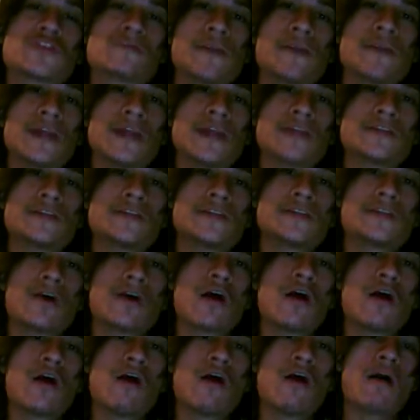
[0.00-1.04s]
space
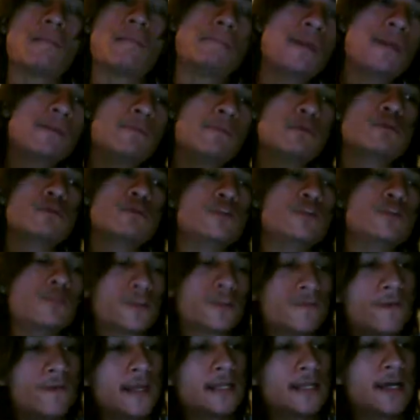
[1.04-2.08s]
on people who
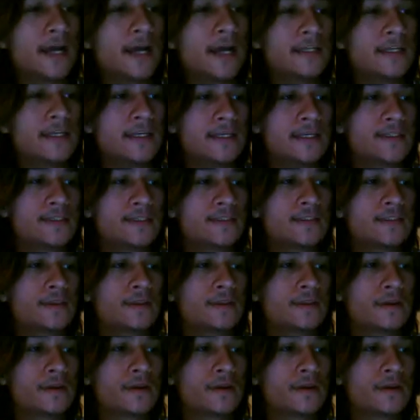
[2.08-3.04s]
used fake IDs,